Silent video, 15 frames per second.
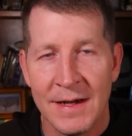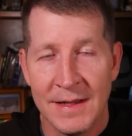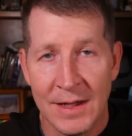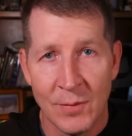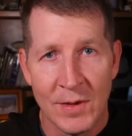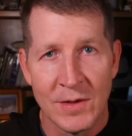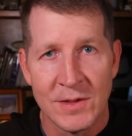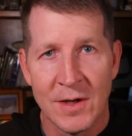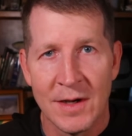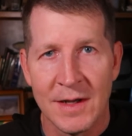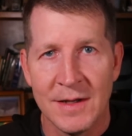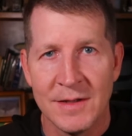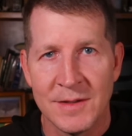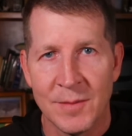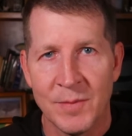and then we were
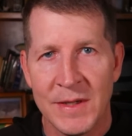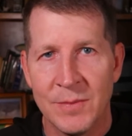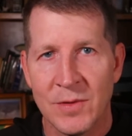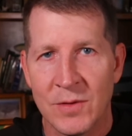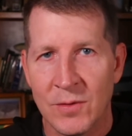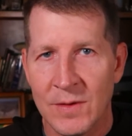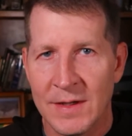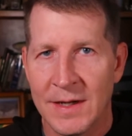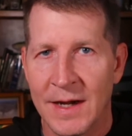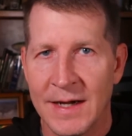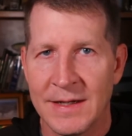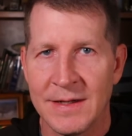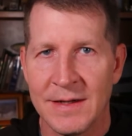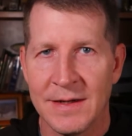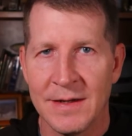talking to some people who had
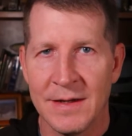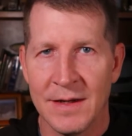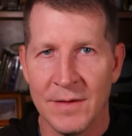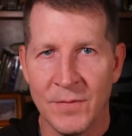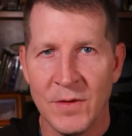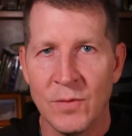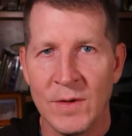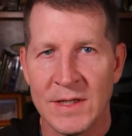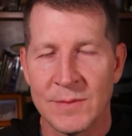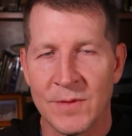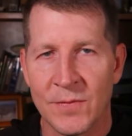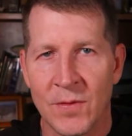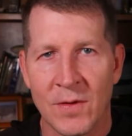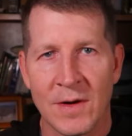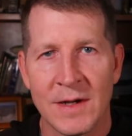hiked it a few weeks
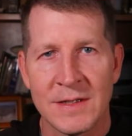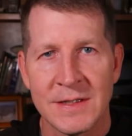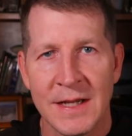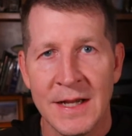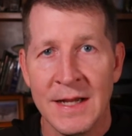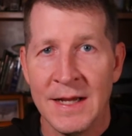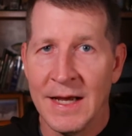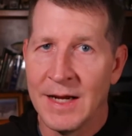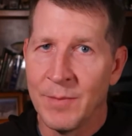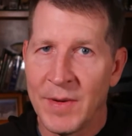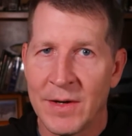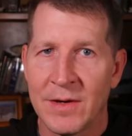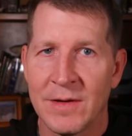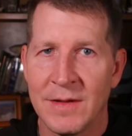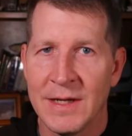before us, and
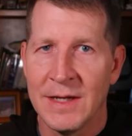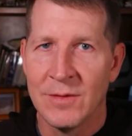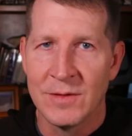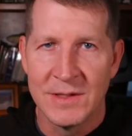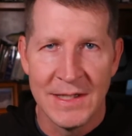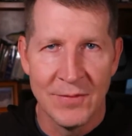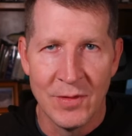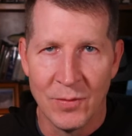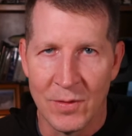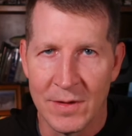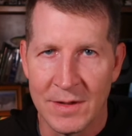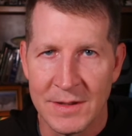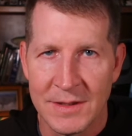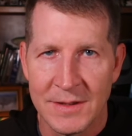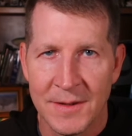apparently it was even
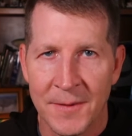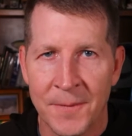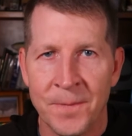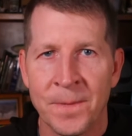worse.